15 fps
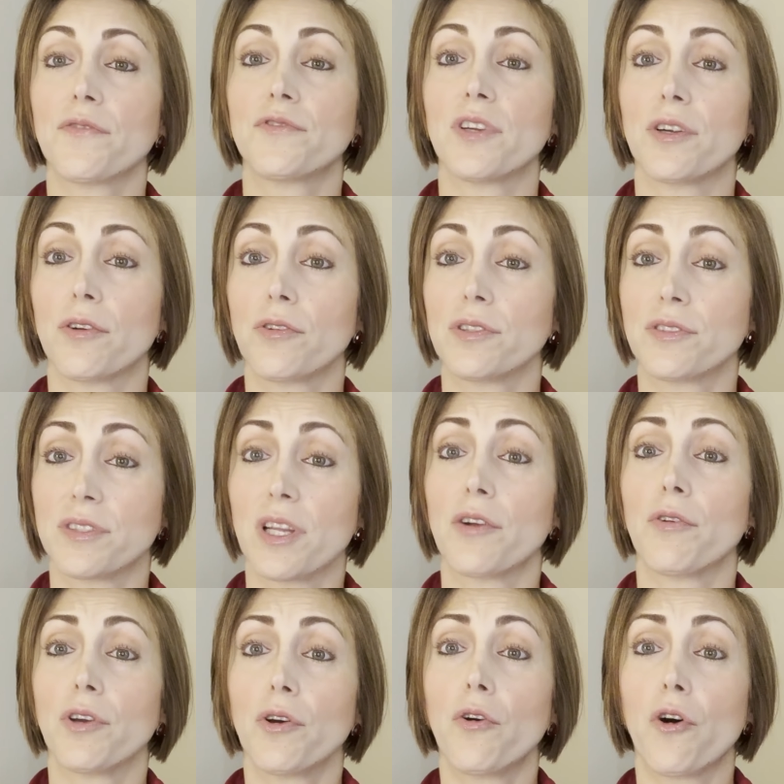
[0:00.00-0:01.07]
of
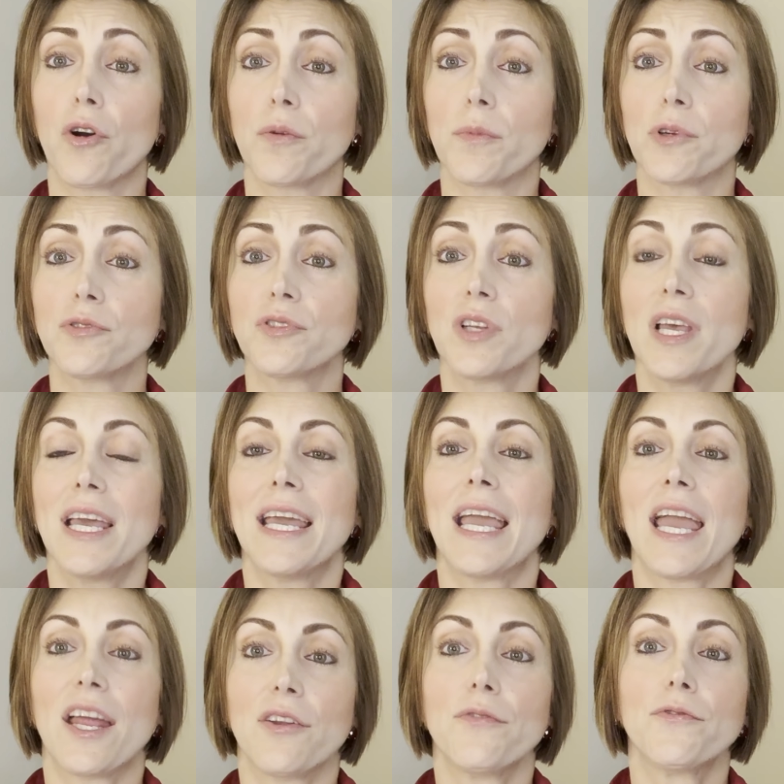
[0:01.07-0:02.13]
steroid hormones,
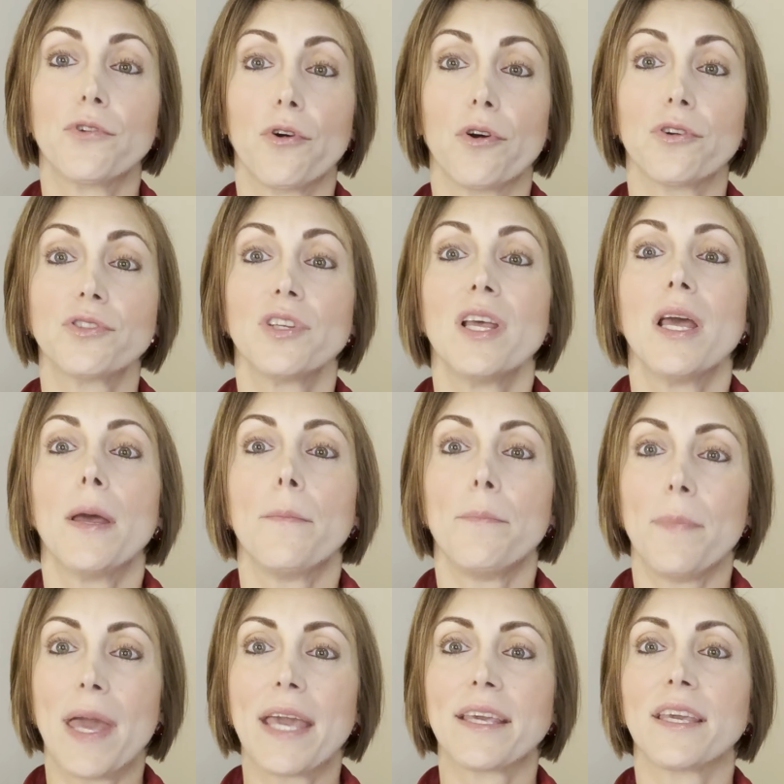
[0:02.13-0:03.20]
and of course,
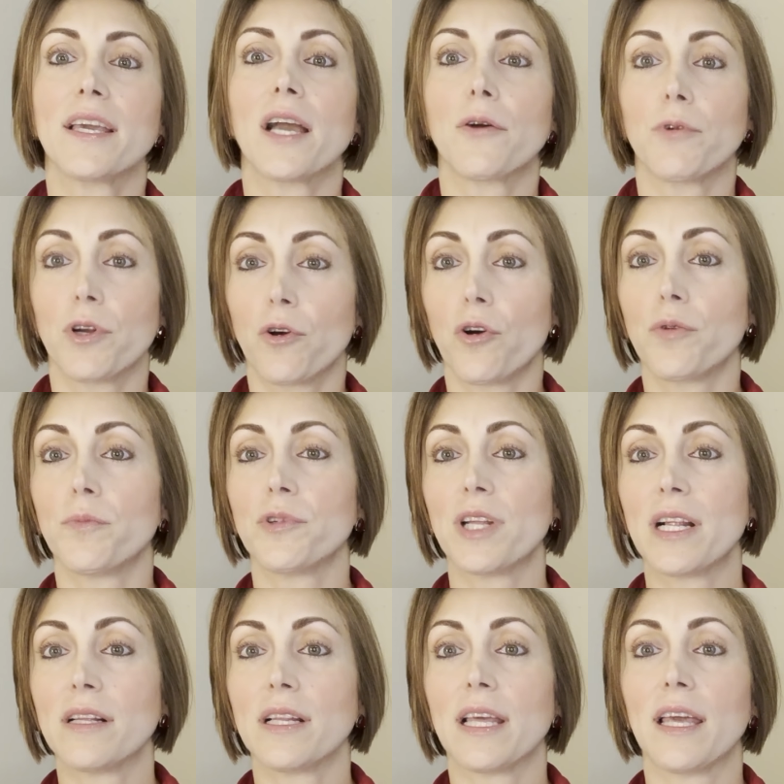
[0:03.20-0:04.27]
making our
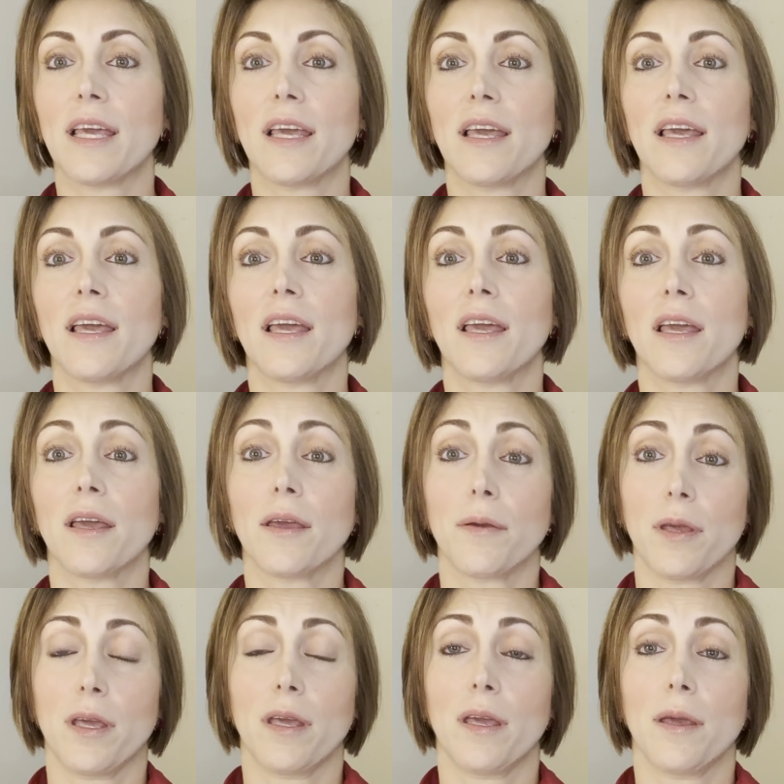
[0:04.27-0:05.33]
hormonal uh,
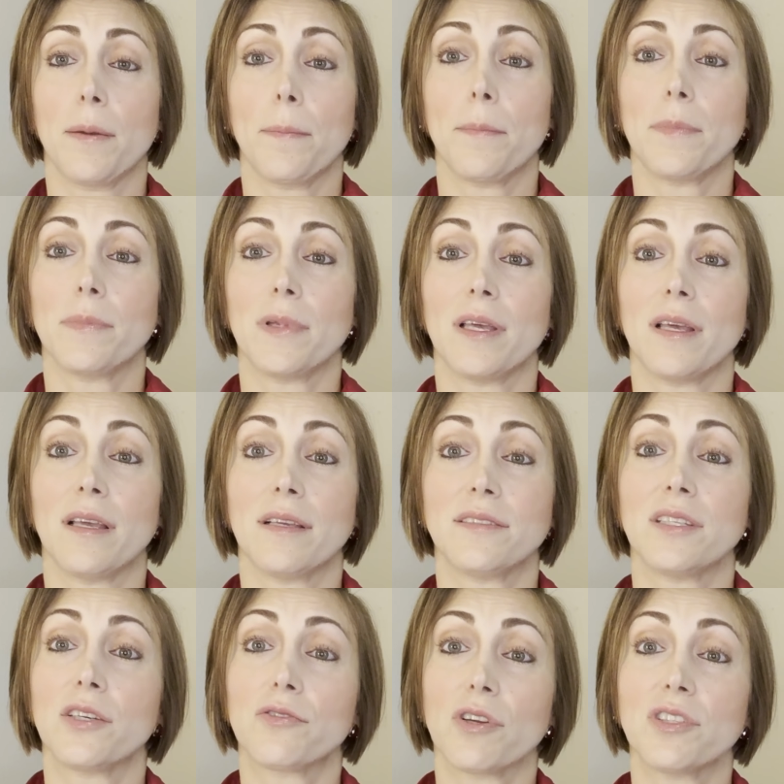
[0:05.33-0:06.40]
uh,
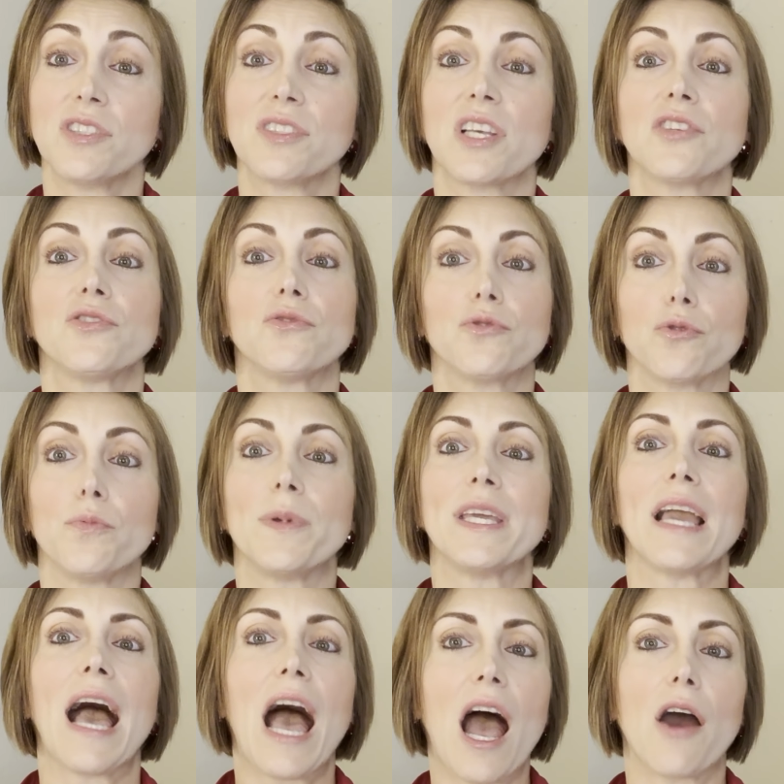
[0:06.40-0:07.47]
synchronization to
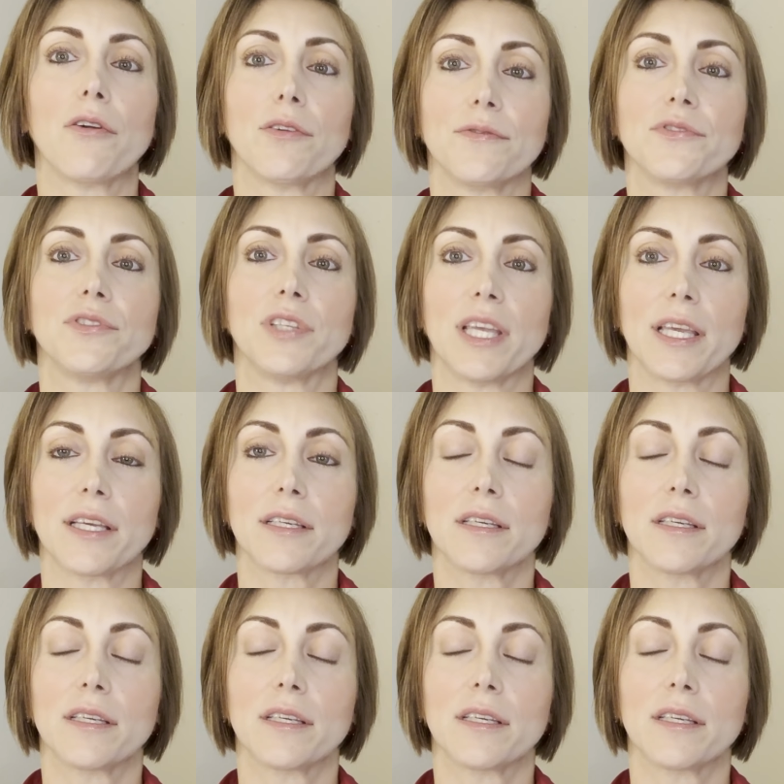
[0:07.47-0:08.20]
be out of sync.